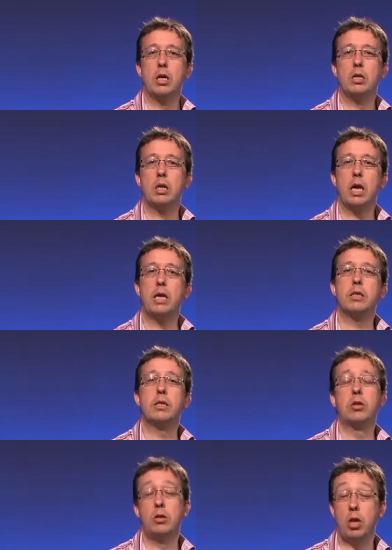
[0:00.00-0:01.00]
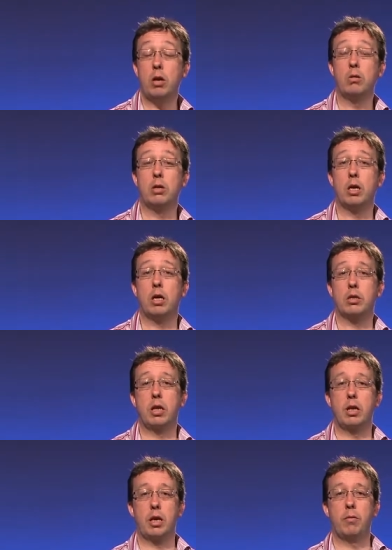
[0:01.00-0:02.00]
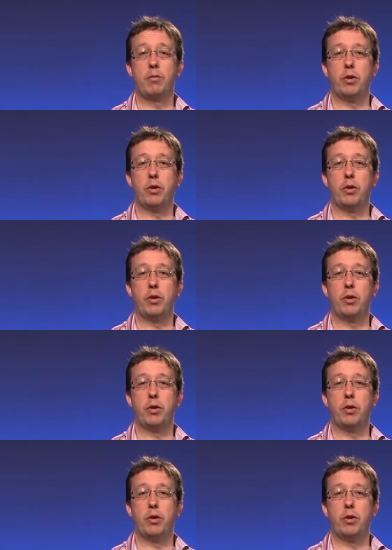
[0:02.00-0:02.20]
So let's load the Darkslide up